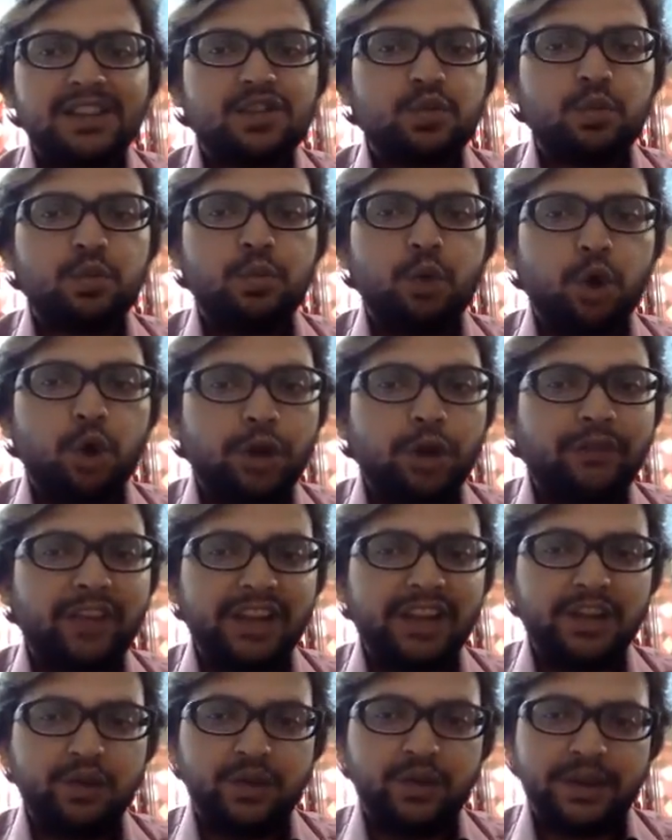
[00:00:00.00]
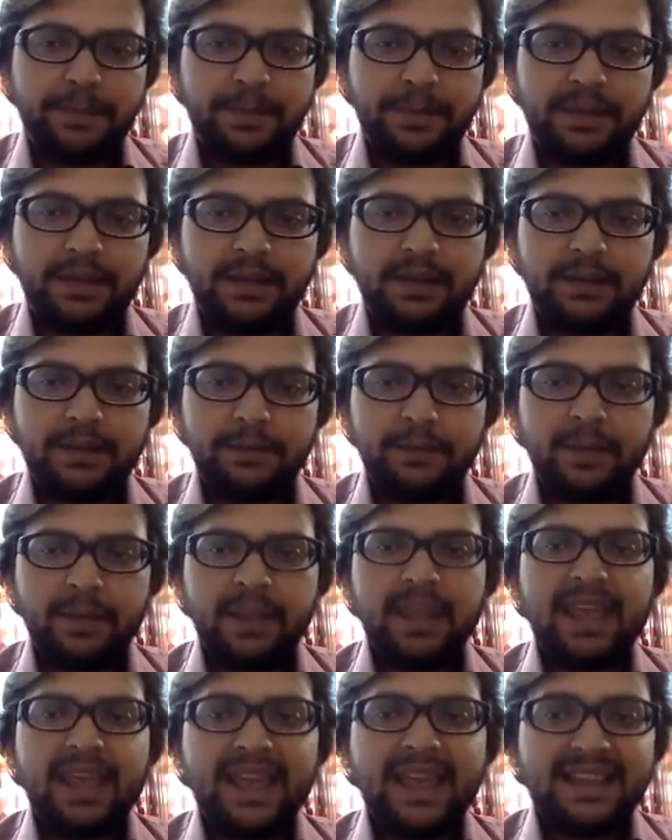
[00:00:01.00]
more valuable
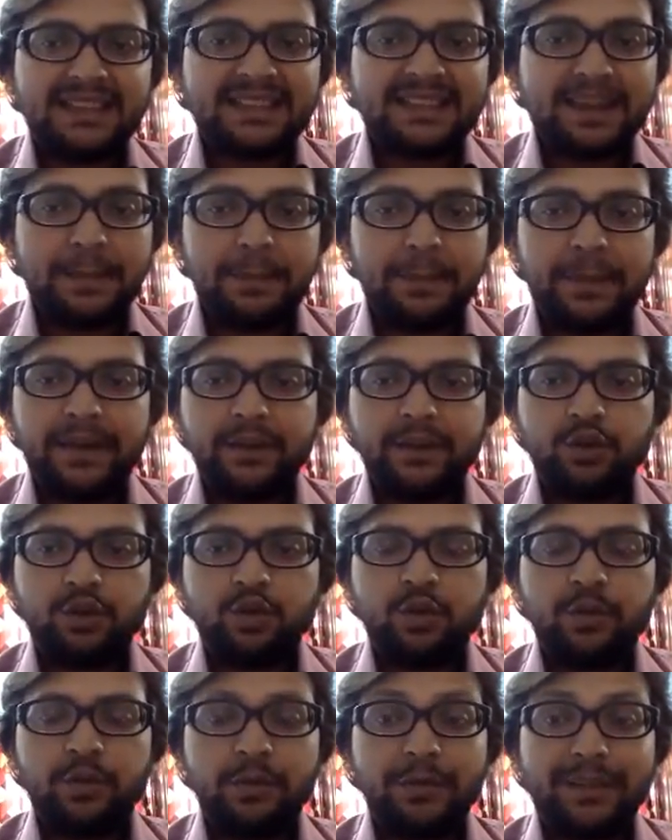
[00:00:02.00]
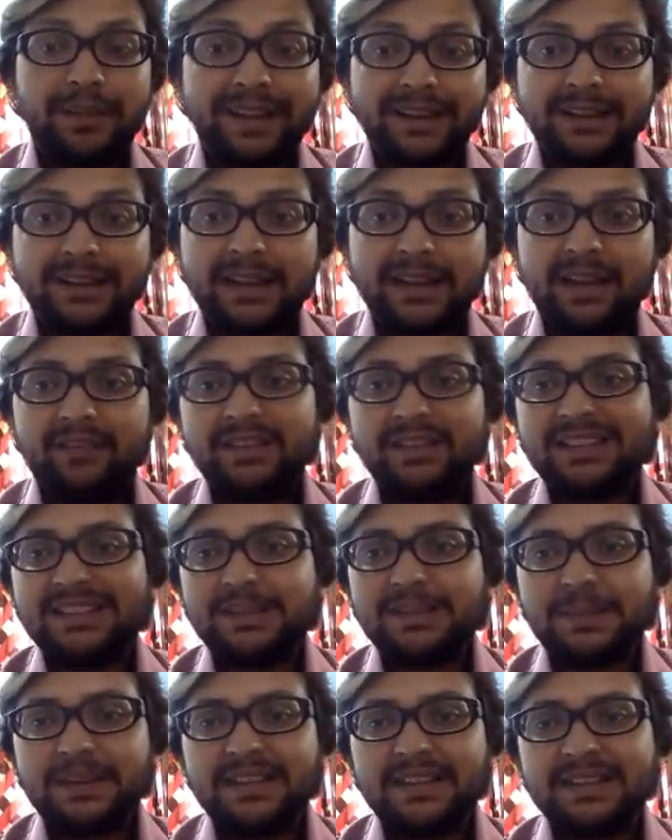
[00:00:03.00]
as compared to data which
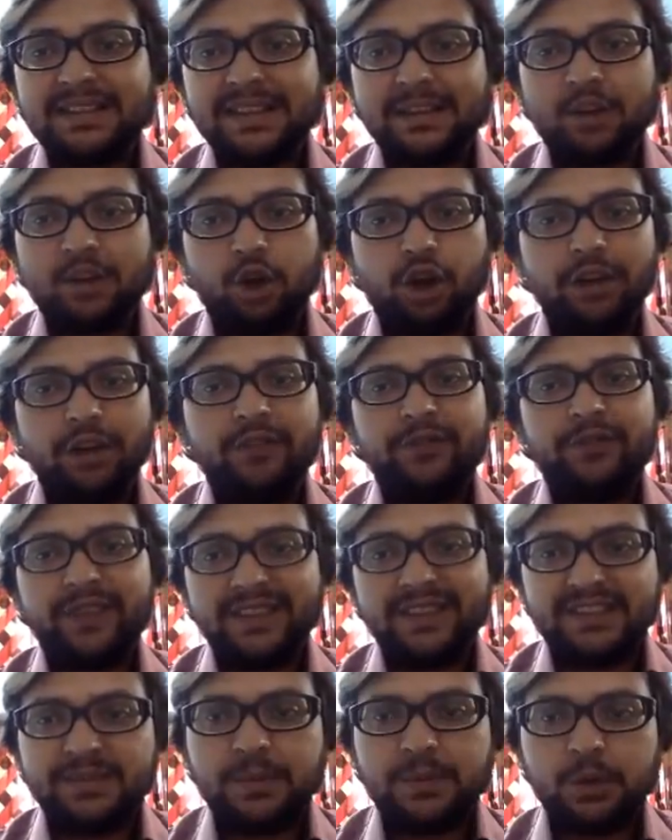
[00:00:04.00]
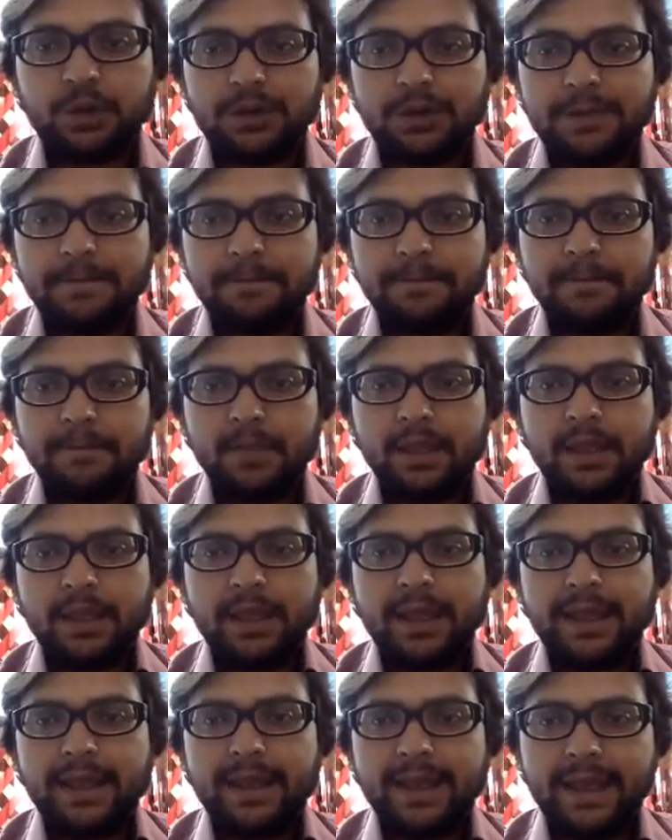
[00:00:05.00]
is present on Facebook.
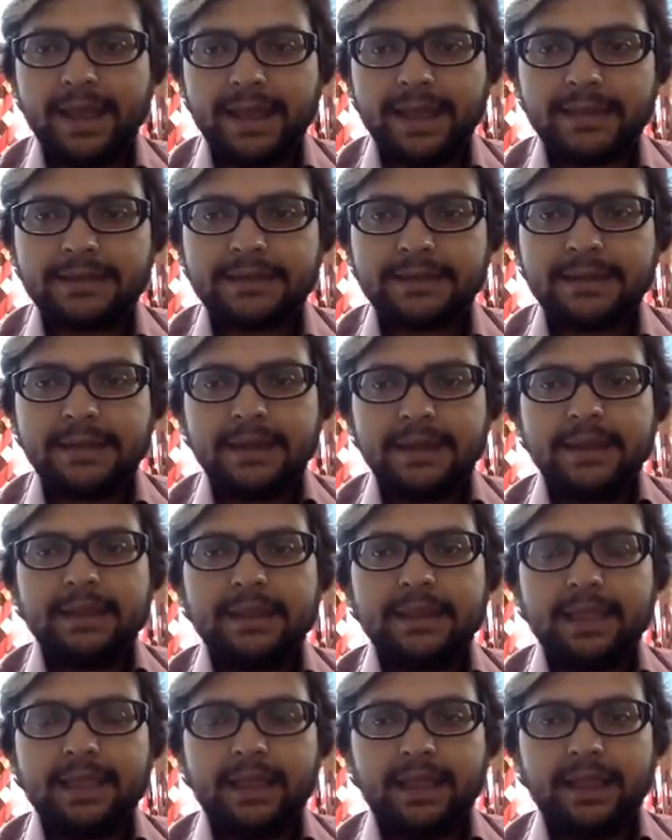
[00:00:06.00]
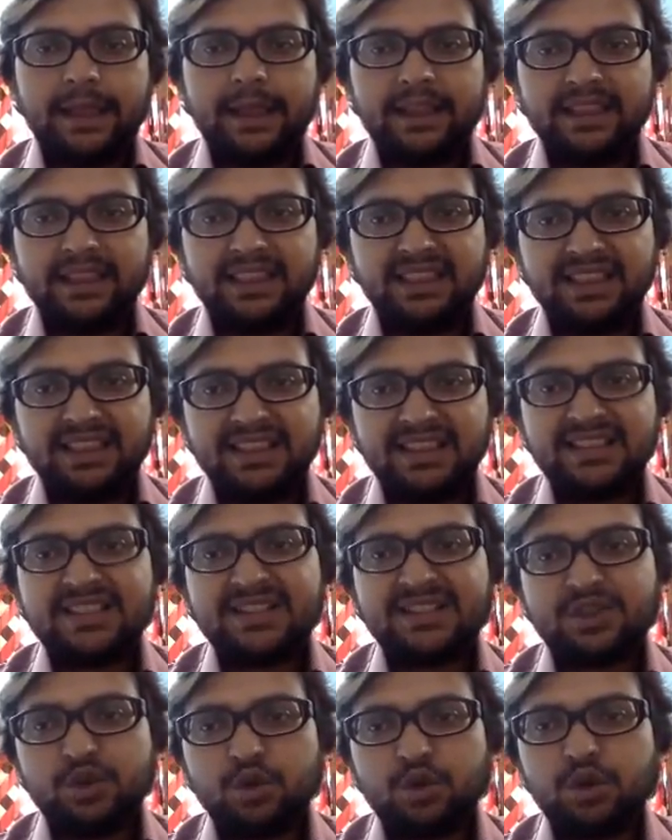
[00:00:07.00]
And hence, in this
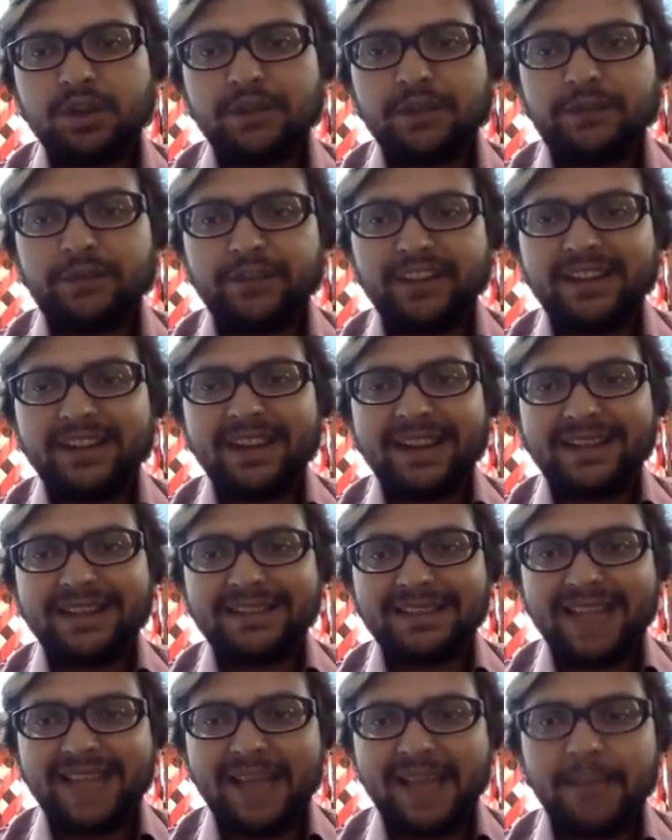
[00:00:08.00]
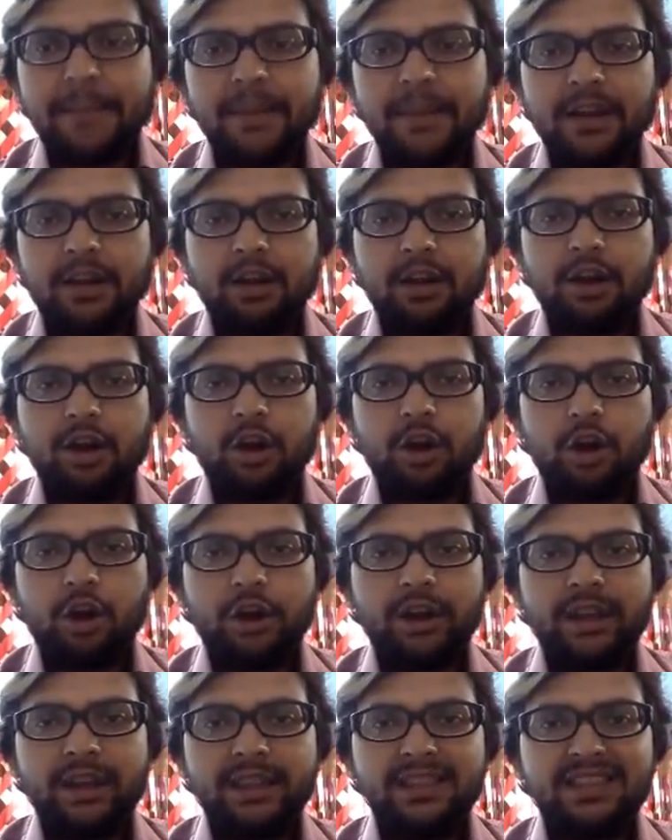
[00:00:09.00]
two different example or
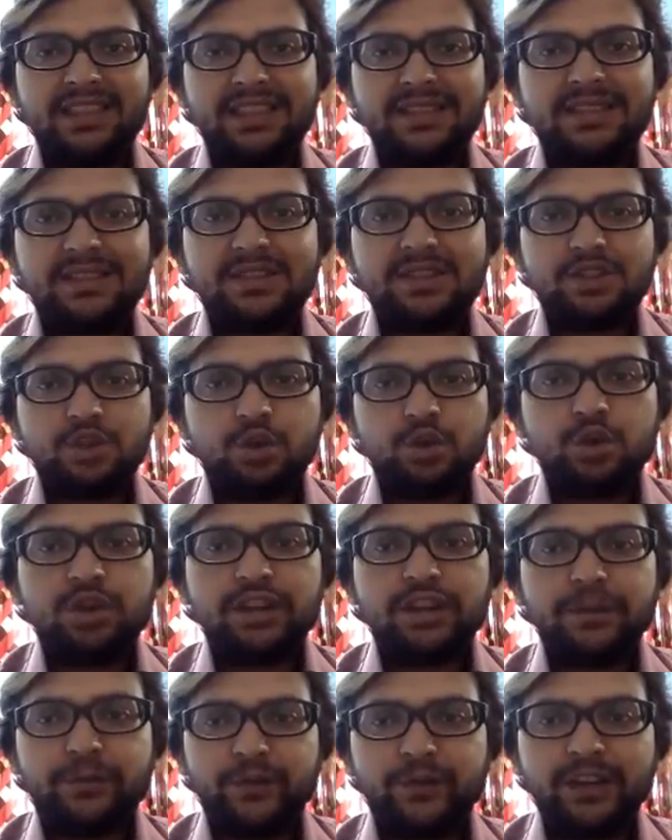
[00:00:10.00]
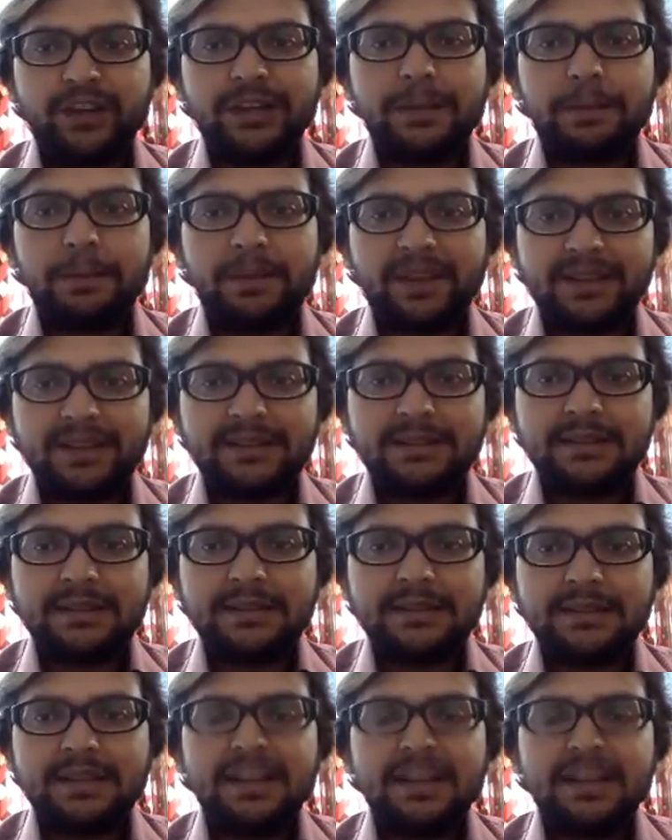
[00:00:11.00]
in this two different places,